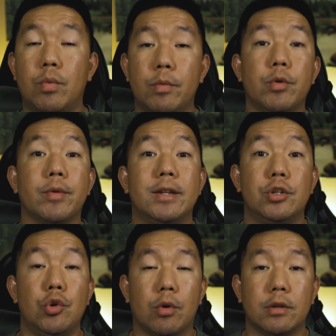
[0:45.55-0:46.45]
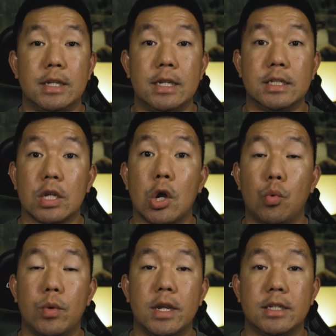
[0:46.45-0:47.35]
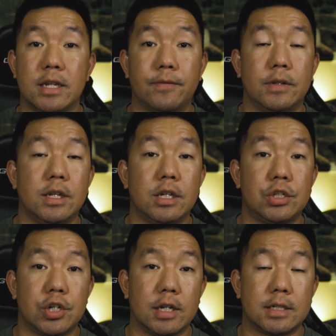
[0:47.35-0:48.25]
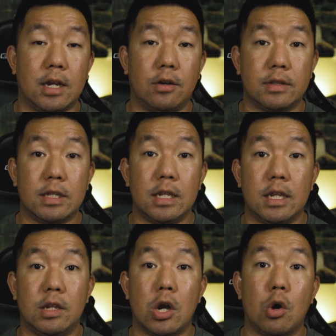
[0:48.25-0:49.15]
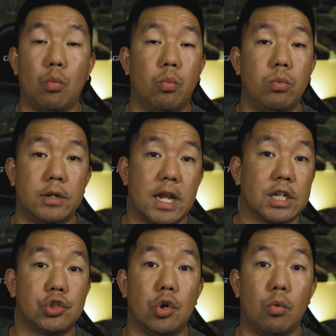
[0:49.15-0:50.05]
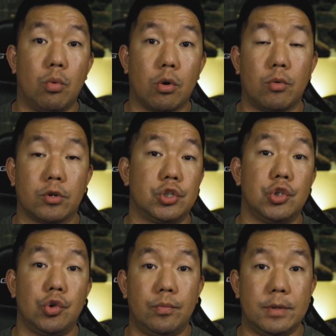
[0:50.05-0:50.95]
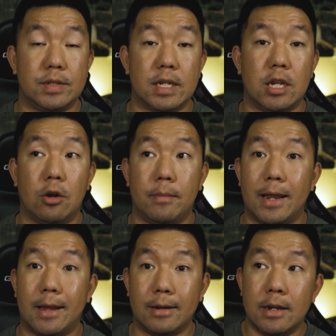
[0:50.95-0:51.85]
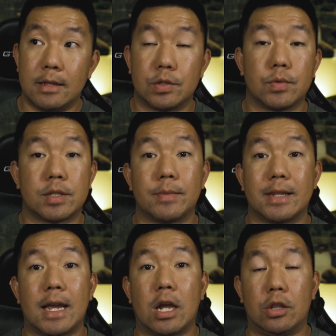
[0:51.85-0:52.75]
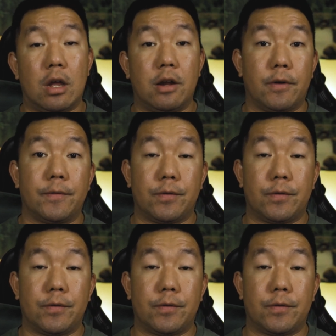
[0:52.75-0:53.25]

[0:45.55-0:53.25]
when we were in New Orleans, we definitely checked out the National World War II Museum, and this was something that a lot of our